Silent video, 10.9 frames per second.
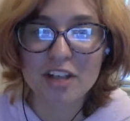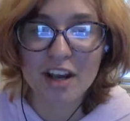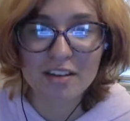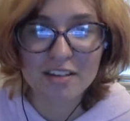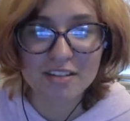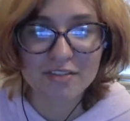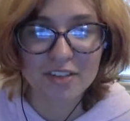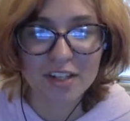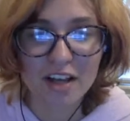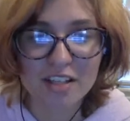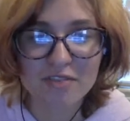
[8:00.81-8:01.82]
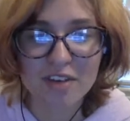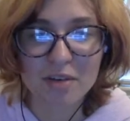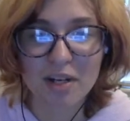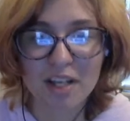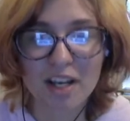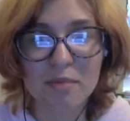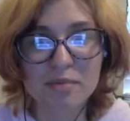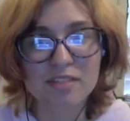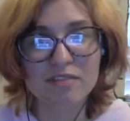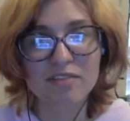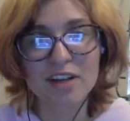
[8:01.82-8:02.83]
this philosophy when it comes
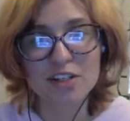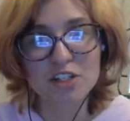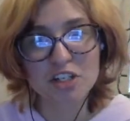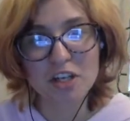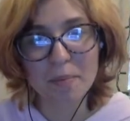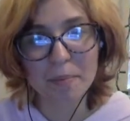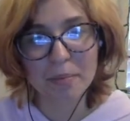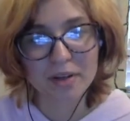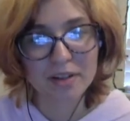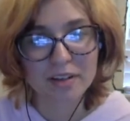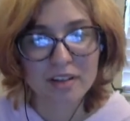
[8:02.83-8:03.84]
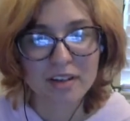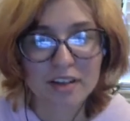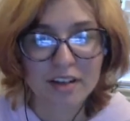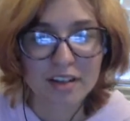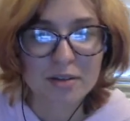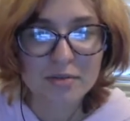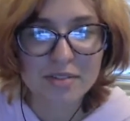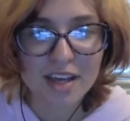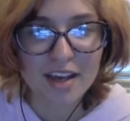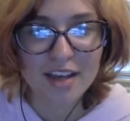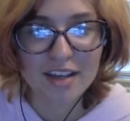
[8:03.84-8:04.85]
to friendship. You
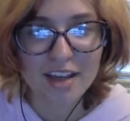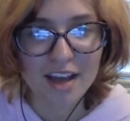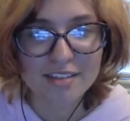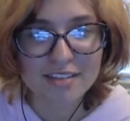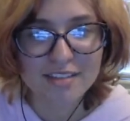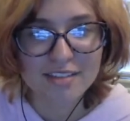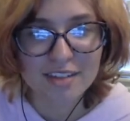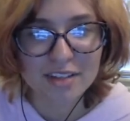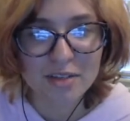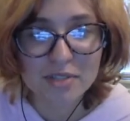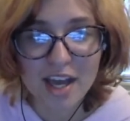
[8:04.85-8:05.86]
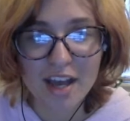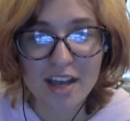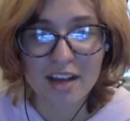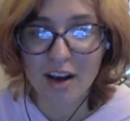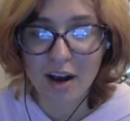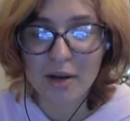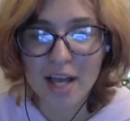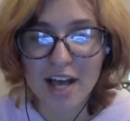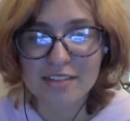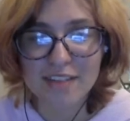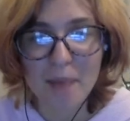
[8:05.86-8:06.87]
say yes. You say, oh
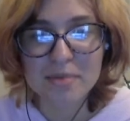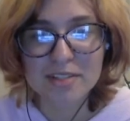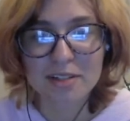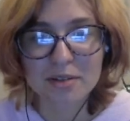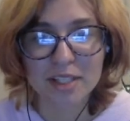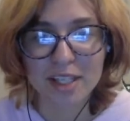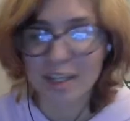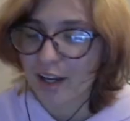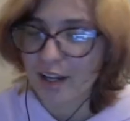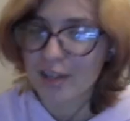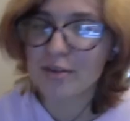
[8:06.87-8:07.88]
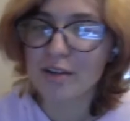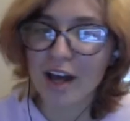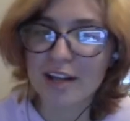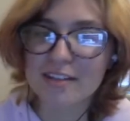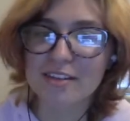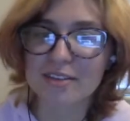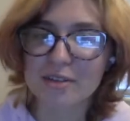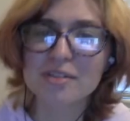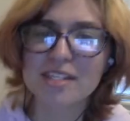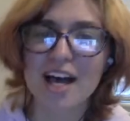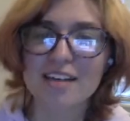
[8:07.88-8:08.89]
yes, absolutely. You nod as
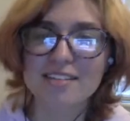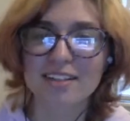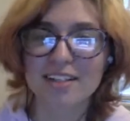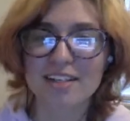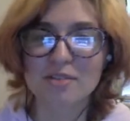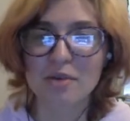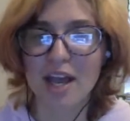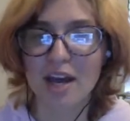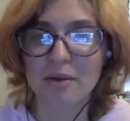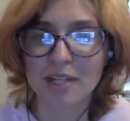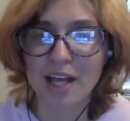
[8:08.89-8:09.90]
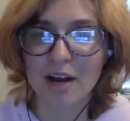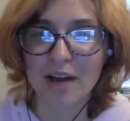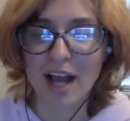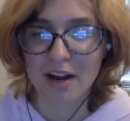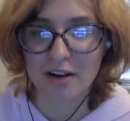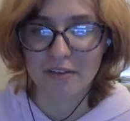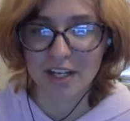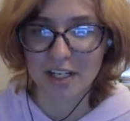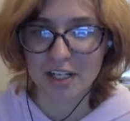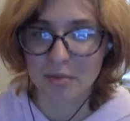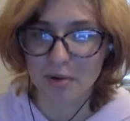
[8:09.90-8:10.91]
enthusiastically as you can without aggravating
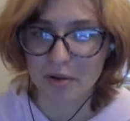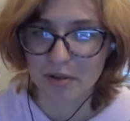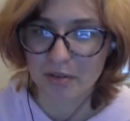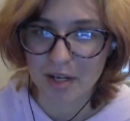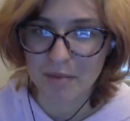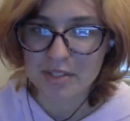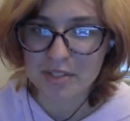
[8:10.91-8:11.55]
your broken ribs.